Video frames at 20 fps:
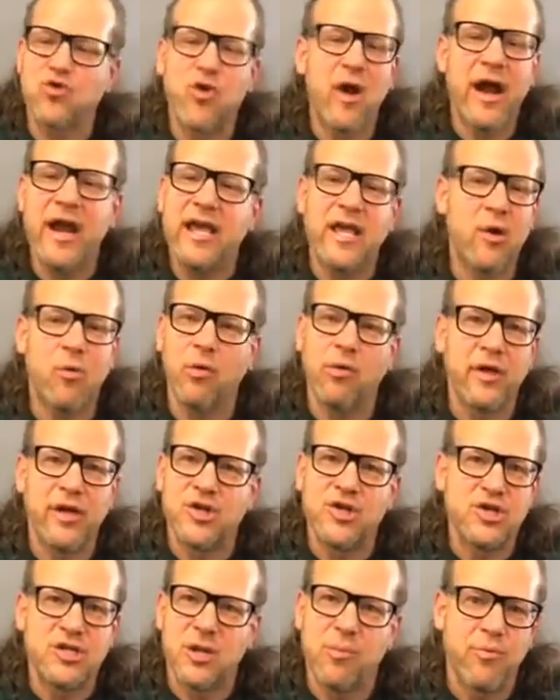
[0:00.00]
trying to get a
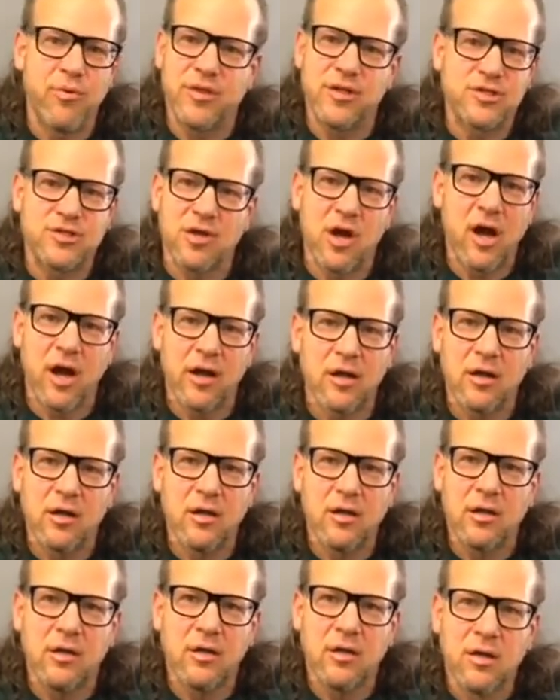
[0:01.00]
relationship with this dog.
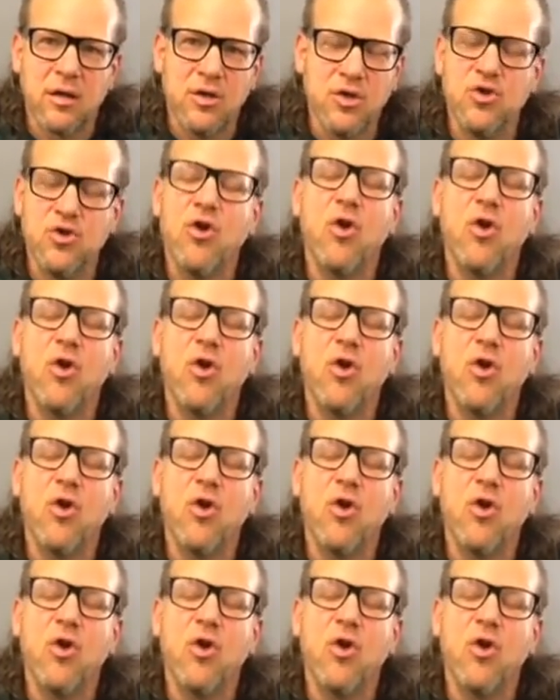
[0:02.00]
You